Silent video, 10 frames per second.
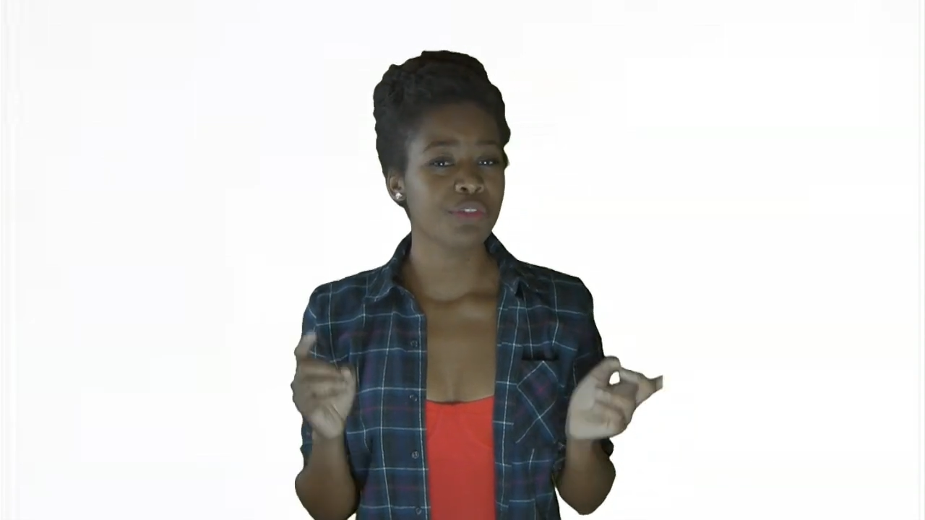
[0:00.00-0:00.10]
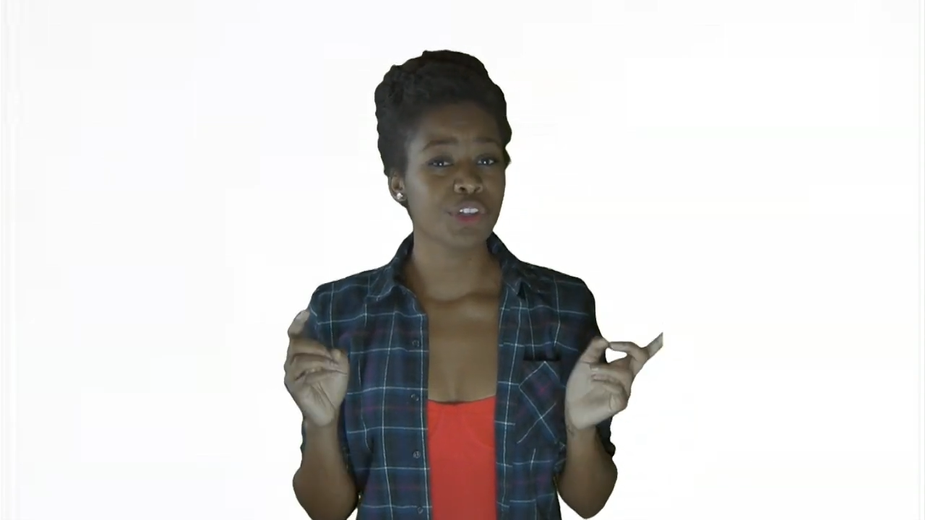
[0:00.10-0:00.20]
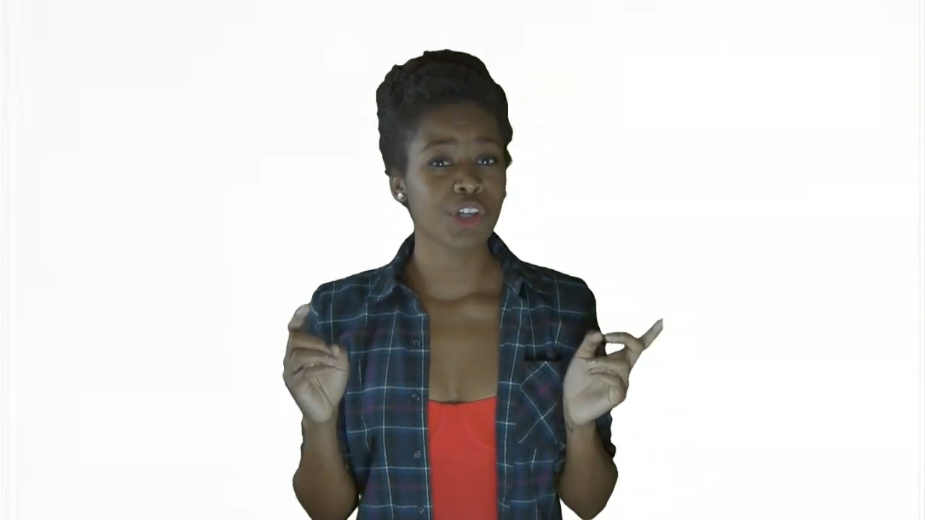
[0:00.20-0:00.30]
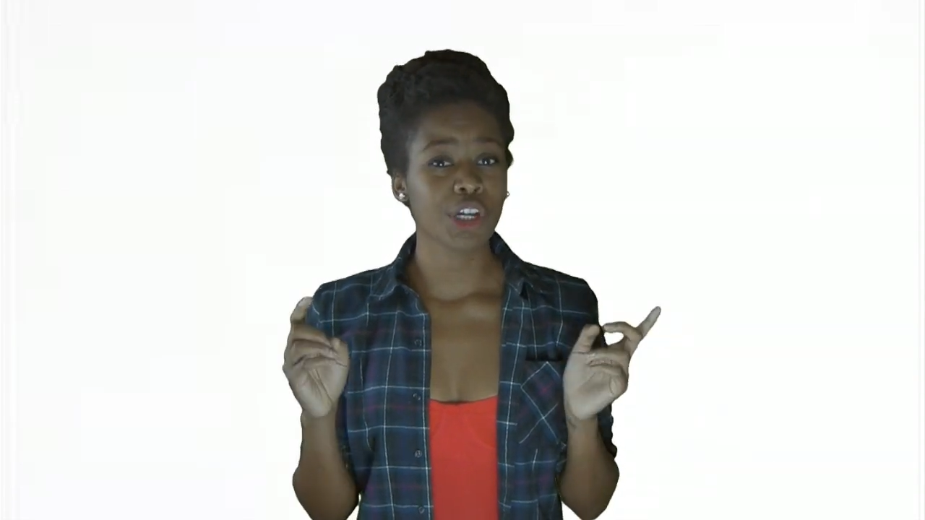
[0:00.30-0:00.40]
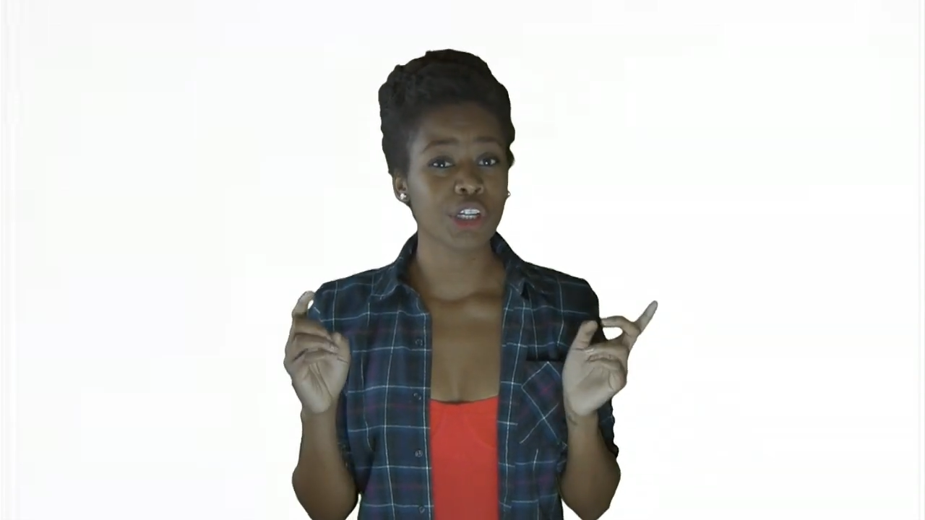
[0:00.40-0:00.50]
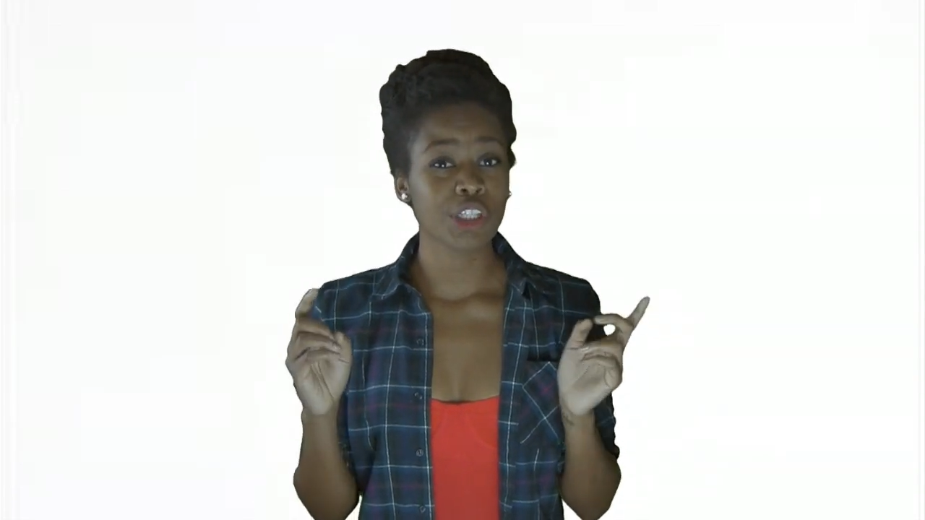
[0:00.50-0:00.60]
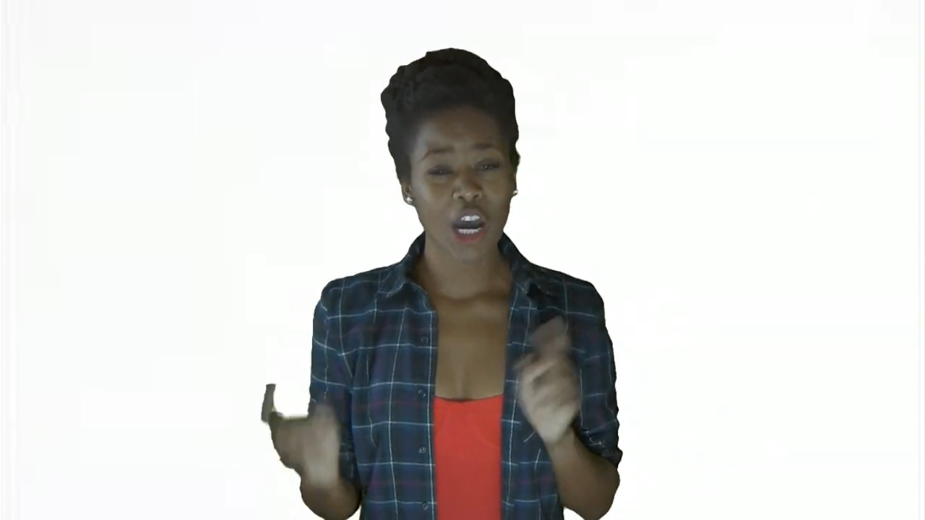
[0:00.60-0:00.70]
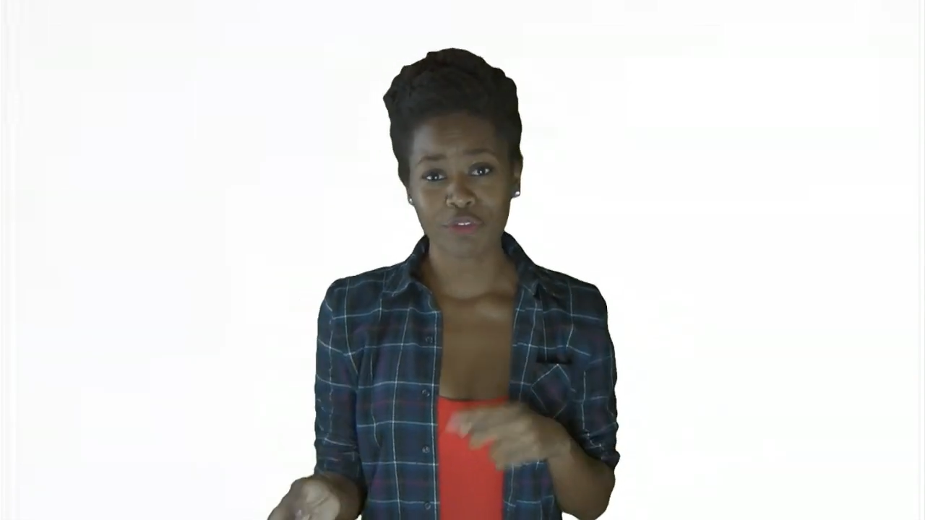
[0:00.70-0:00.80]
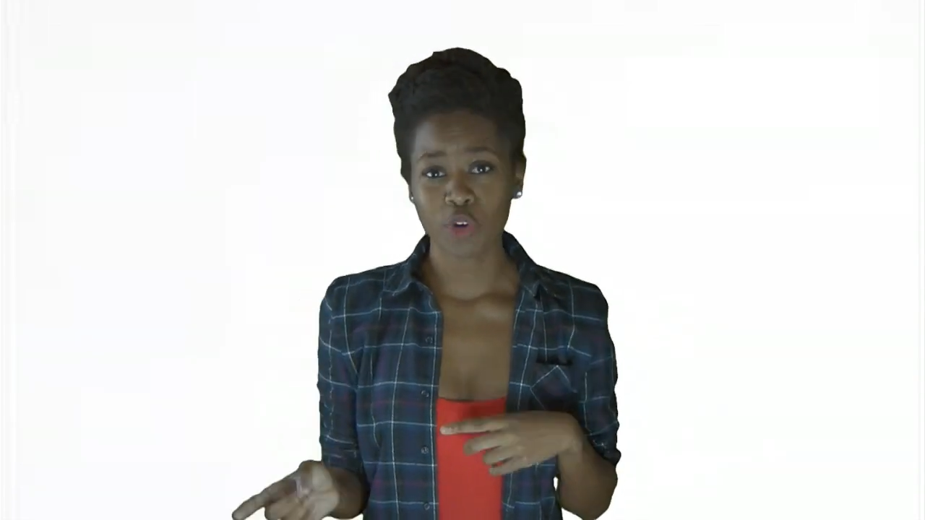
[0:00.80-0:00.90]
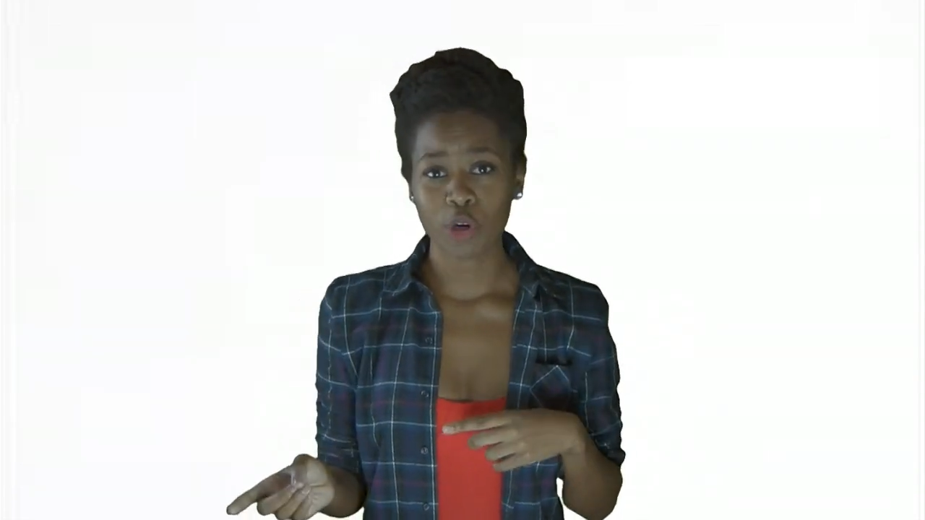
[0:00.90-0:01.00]
if you're
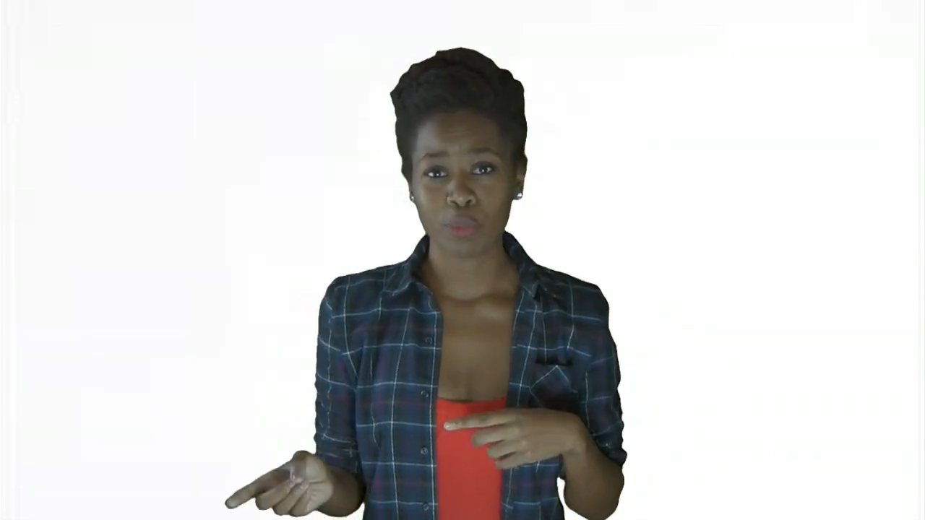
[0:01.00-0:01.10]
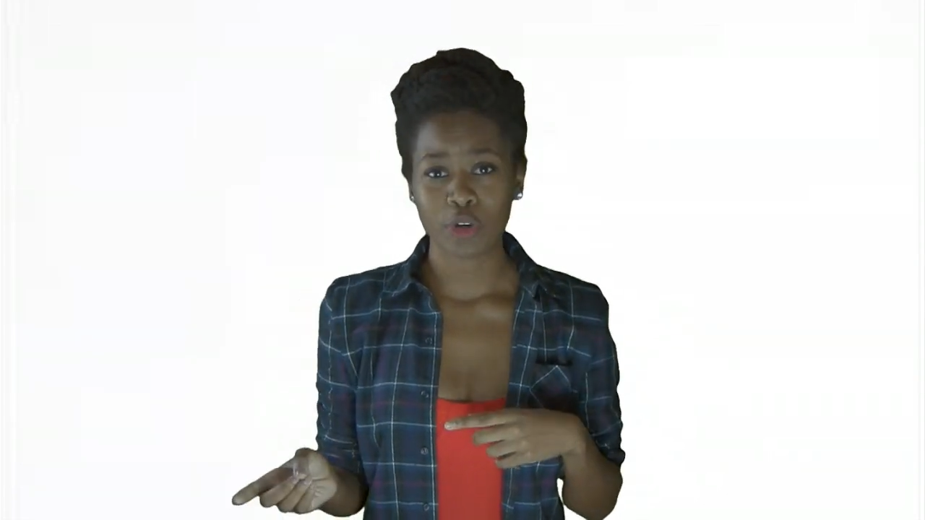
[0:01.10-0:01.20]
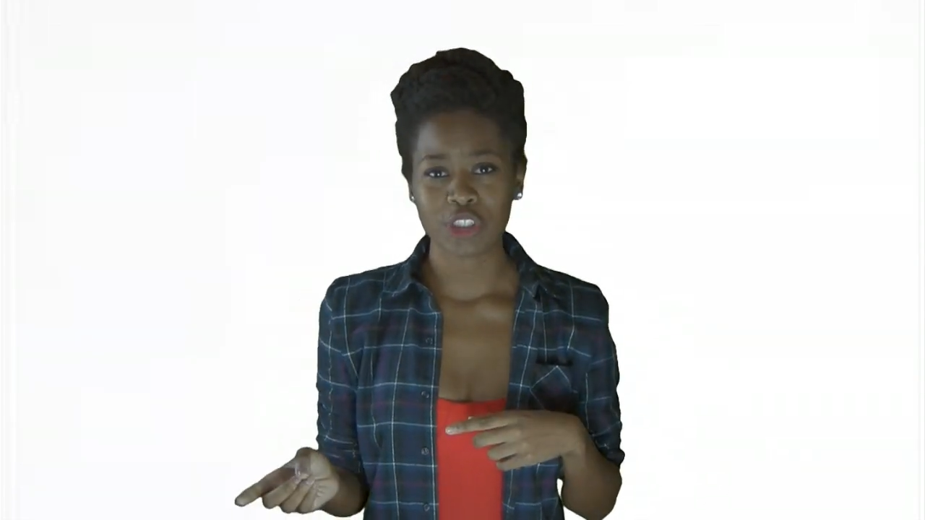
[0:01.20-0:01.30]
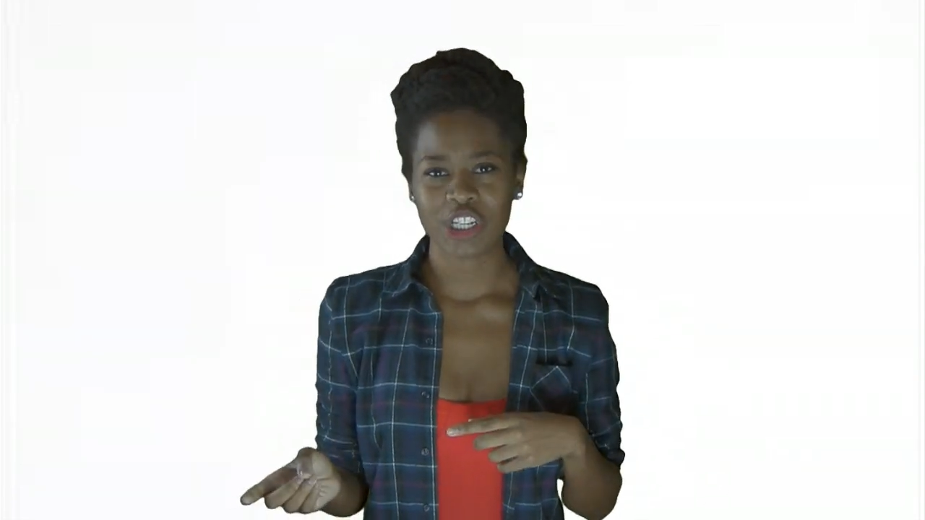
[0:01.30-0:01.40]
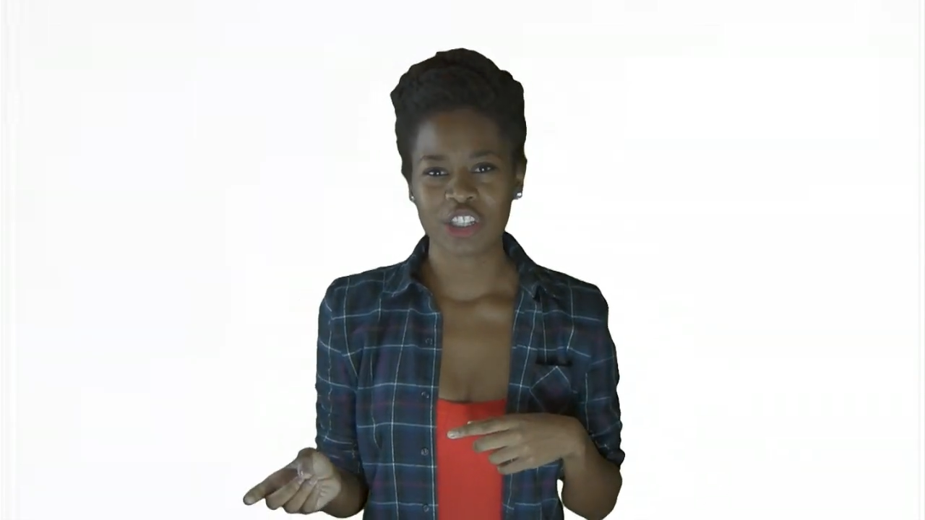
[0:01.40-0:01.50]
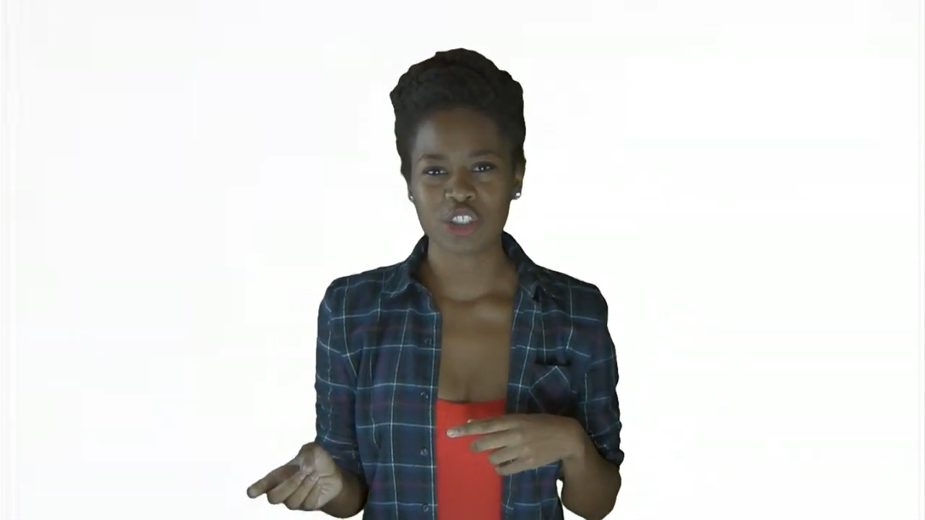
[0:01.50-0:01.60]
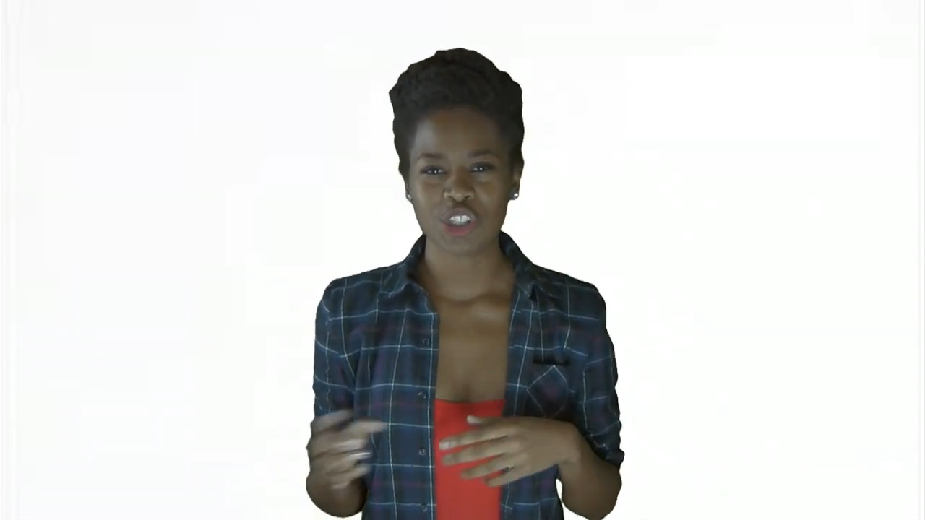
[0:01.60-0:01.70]
not for abortion,